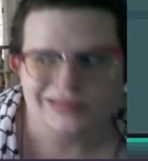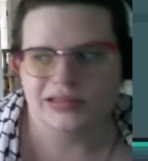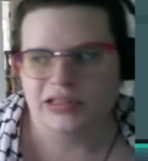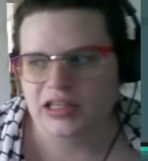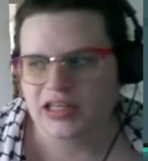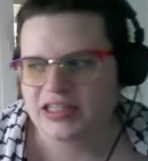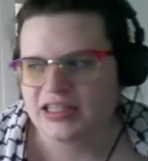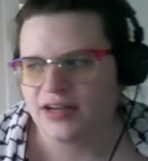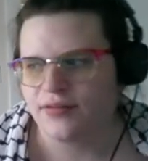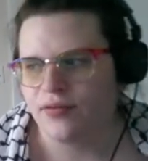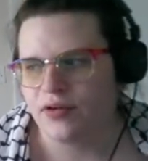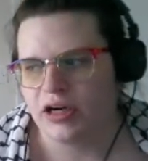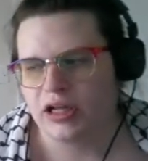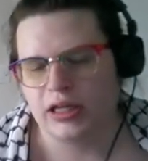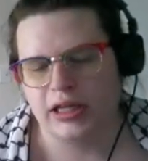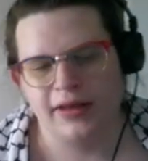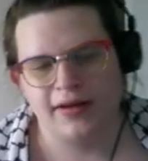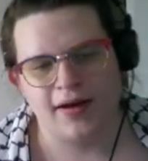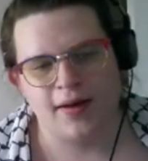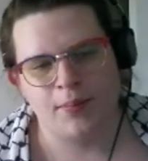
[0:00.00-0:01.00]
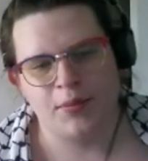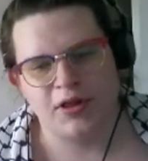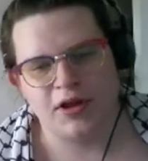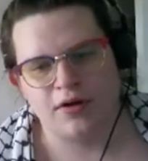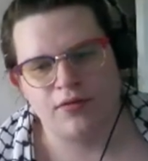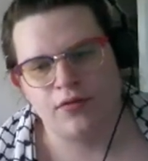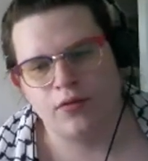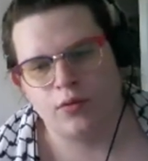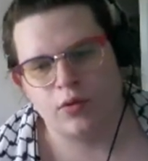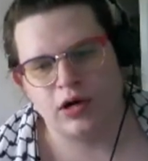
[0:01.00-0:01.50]
definitely up there
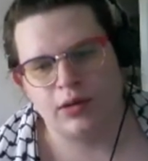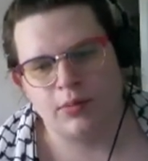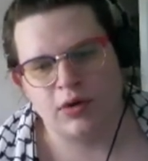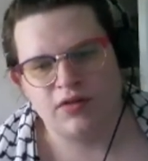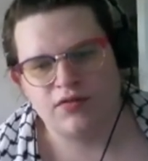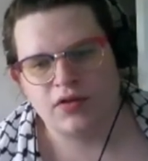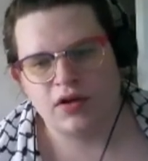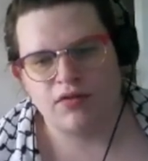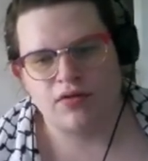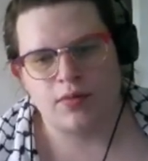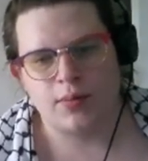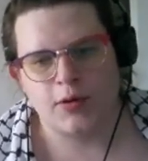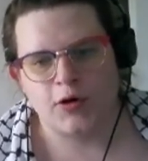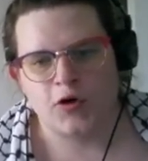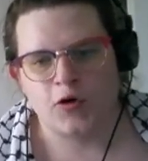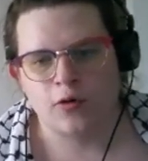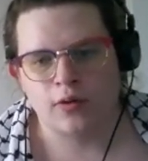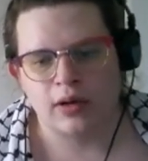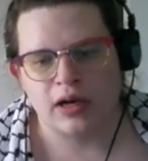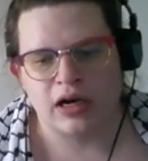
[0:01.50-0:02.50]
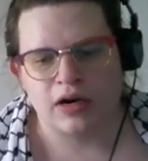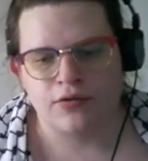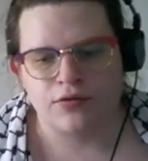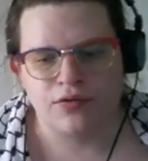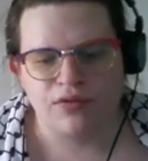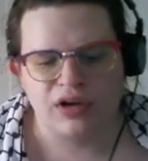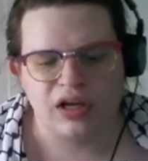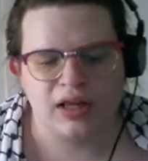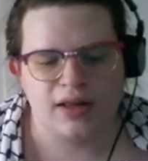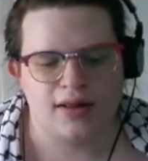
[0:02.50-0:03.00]
for one of my favorite Pokemon. I
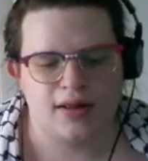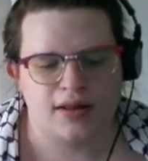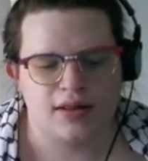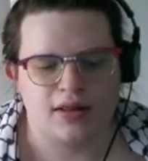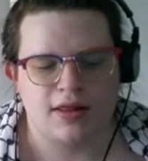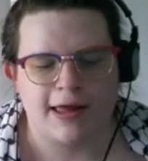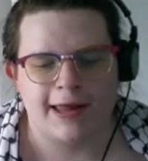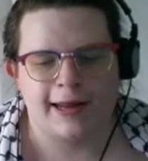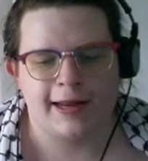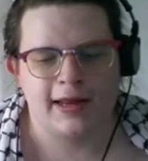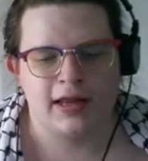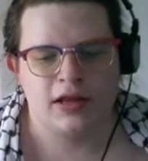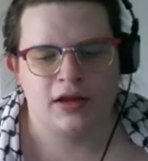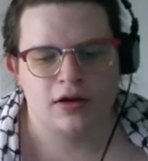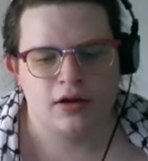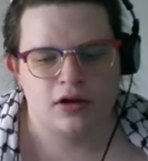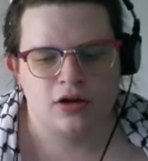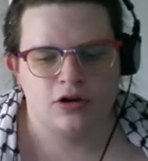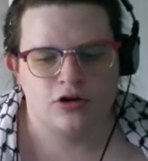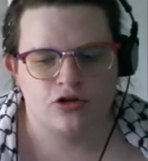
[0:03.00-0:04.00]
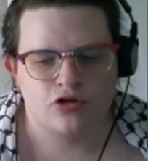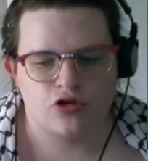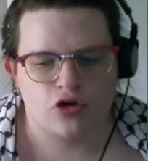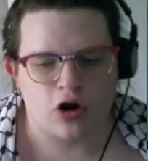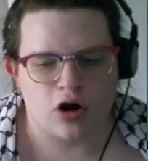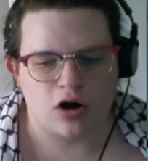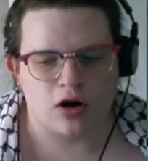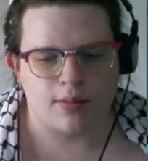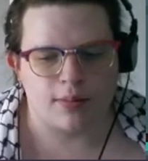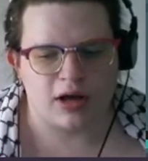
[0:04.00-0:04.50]
really like
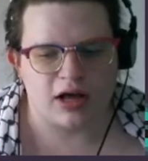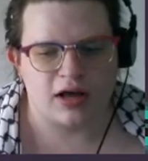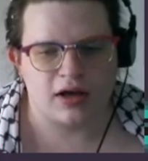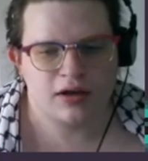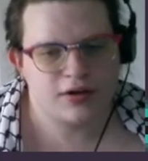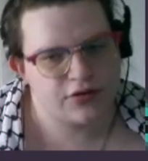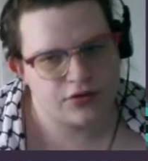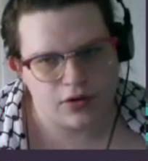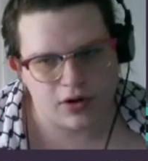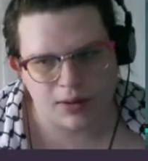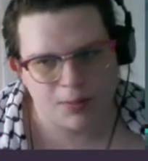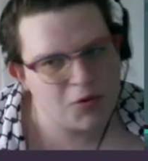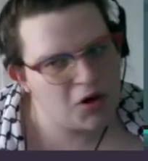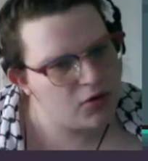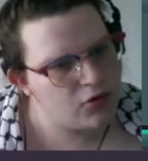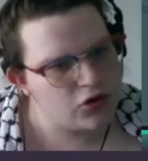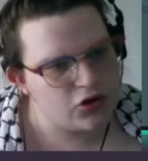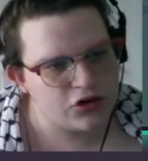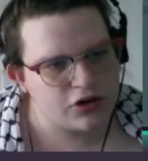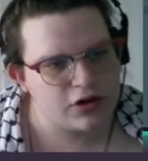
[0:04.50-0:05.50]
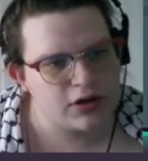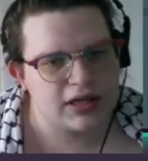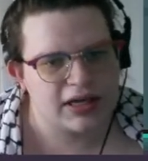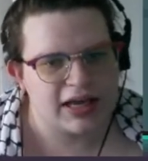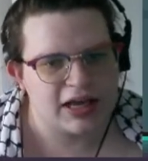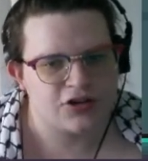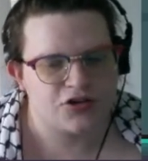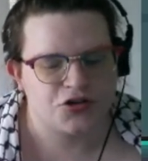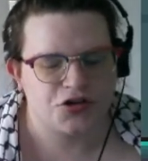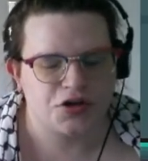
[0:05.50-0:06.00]
Arbok, so I'm just gonna
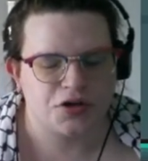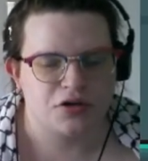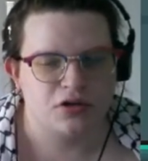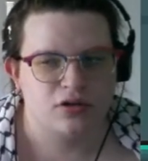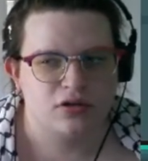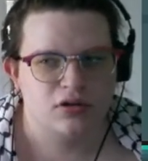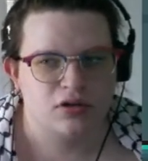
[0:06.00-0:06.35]
catch you.